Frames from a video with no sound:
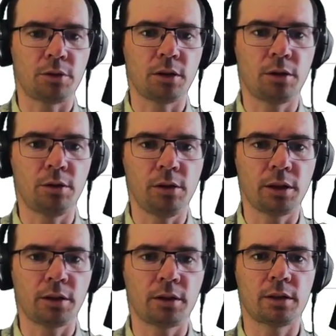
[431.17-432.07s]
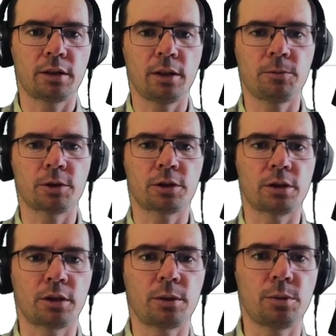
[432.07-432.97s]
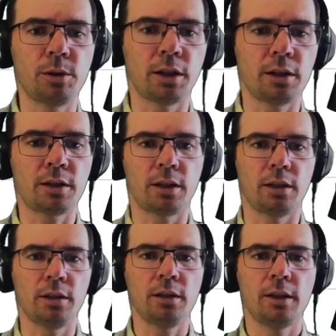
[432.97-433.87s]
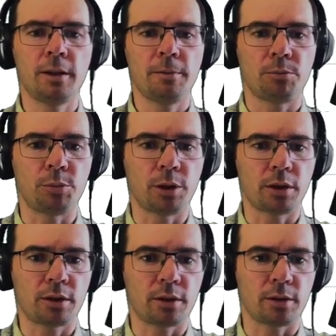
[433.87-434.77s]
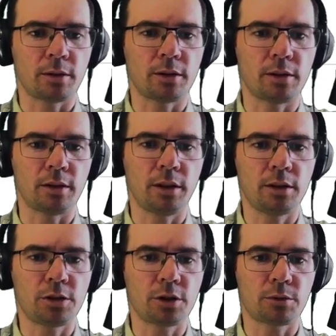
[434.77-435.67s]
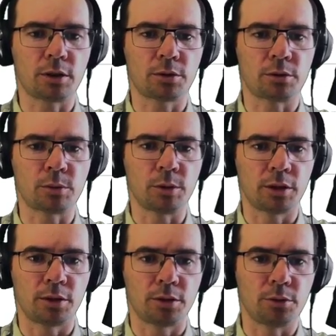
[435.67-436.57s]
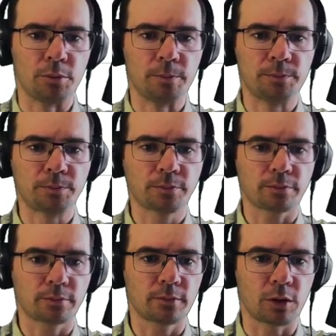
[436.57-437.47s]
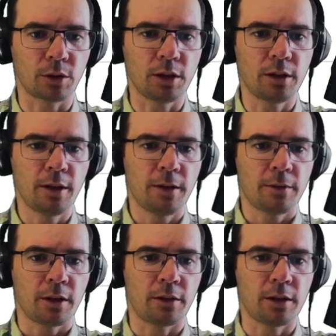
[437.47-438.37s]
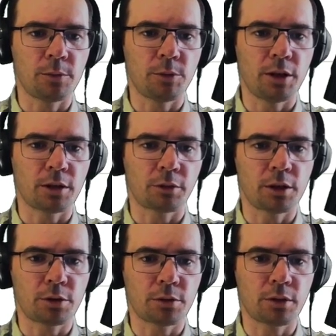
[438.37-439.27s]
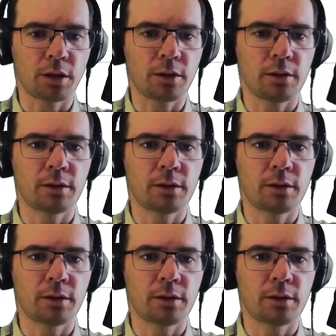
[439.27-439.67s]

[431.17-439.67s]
calling the same function twice again, but it just returns 1 and 2. Okay, and then we are returning,